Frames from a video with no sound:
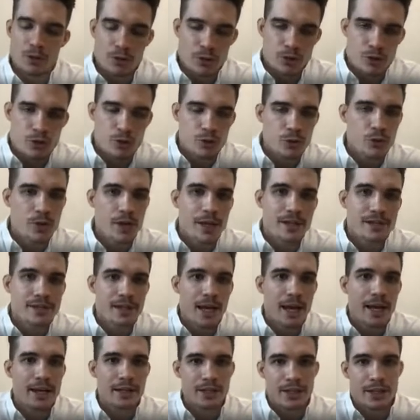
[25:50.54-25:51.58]
Sun
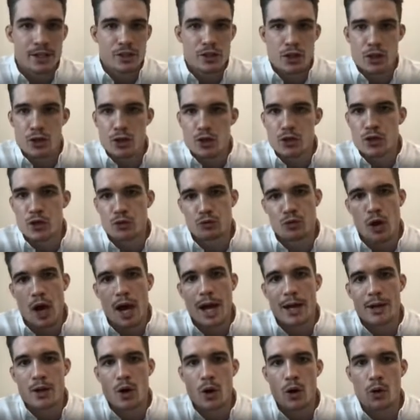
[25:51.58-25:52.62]
Yat-sen continues to
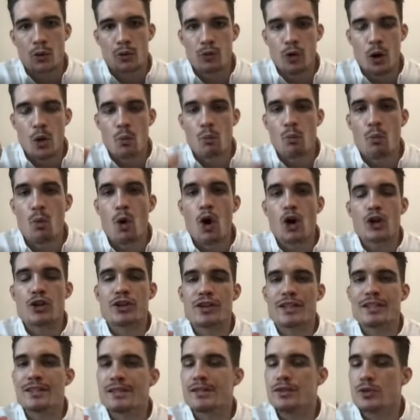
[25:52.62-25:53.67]
write on what
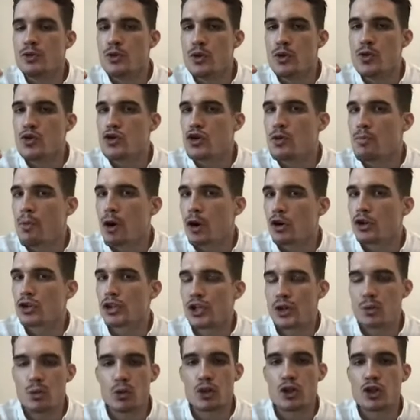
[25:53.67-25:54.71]
this new democracy,
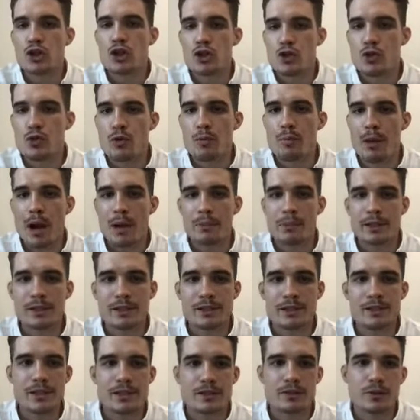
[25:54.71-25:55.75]
what this new republic
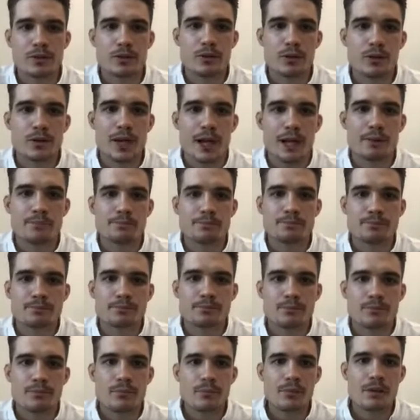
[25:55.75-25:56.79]
is to look at.
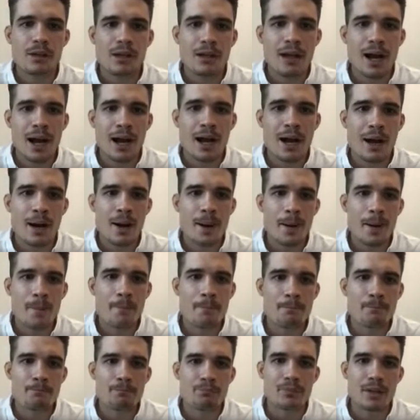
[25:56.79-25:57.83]

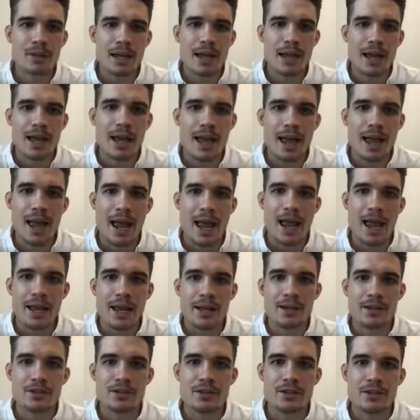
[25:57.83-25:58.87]

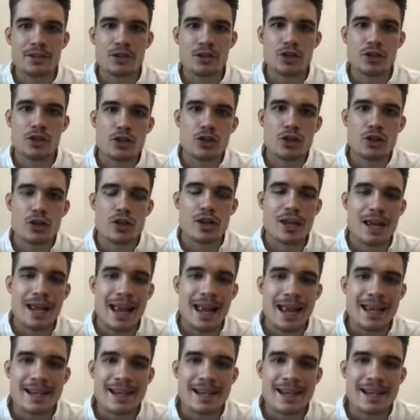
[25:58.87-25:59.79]
And he